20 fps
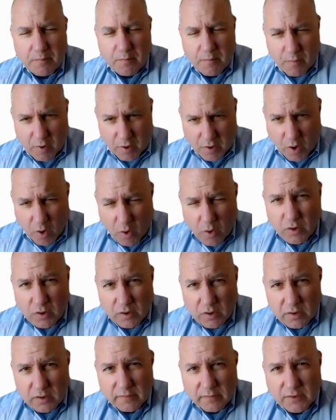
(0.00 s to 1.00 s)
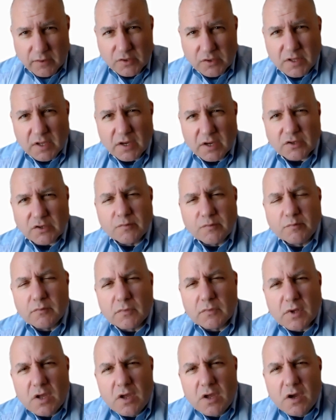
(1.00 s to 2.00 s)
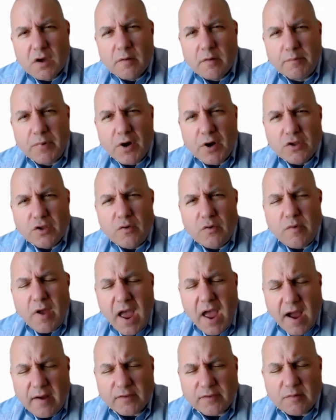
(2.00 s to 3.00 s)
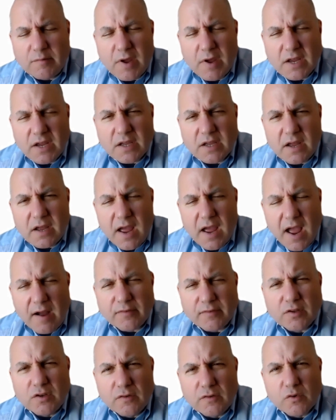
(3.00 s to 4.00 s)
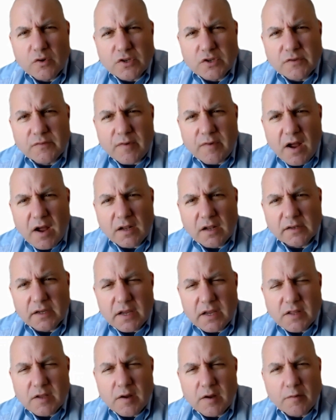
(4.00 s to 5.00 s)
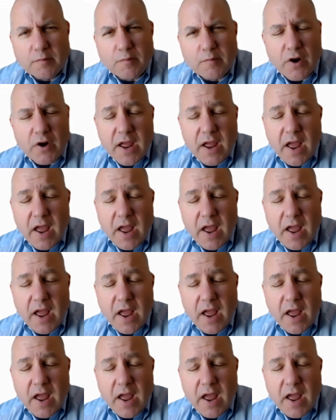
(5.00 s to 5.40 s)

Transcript: an owner of those things, but you have to make, after the divorce is filed and the other party